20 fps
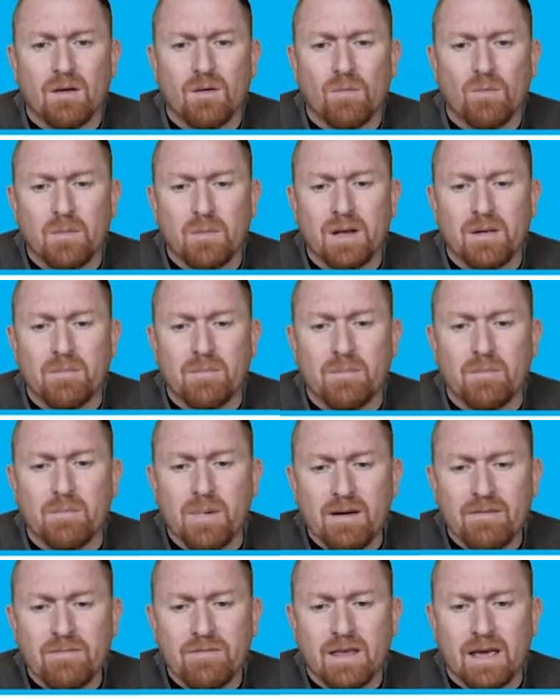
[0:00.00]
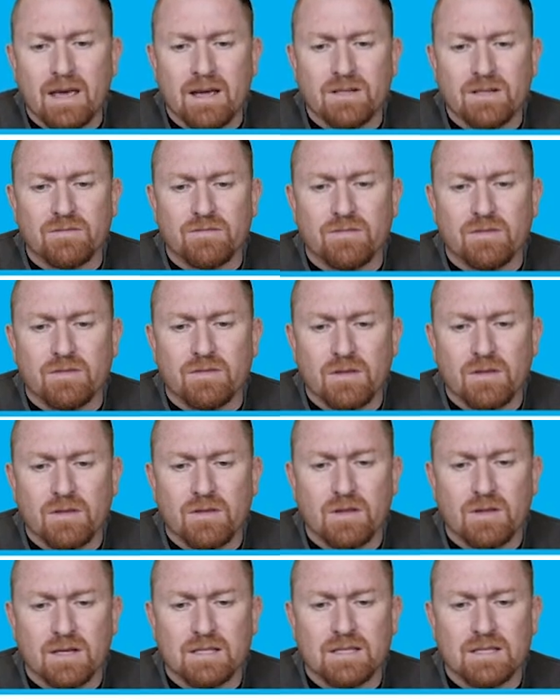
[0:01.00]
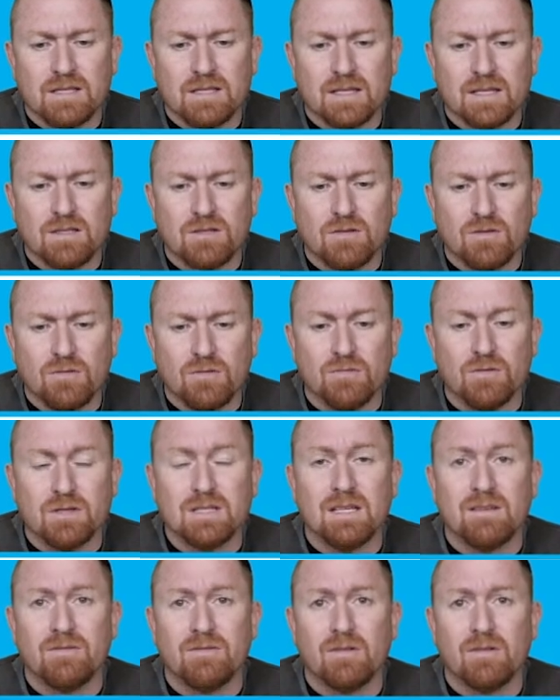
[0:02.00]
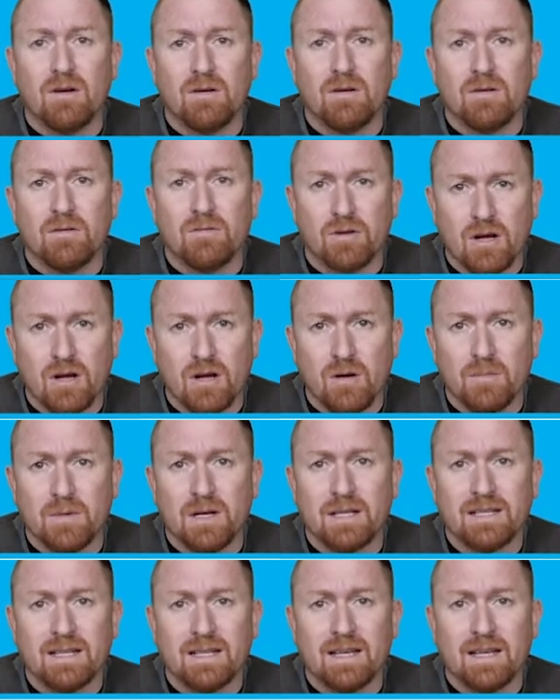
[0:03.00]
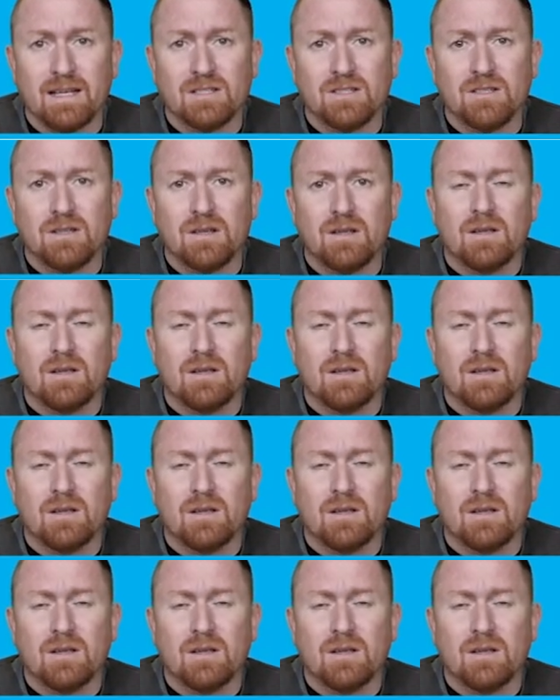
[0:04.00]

women above the age of 36 who receive recombinant LH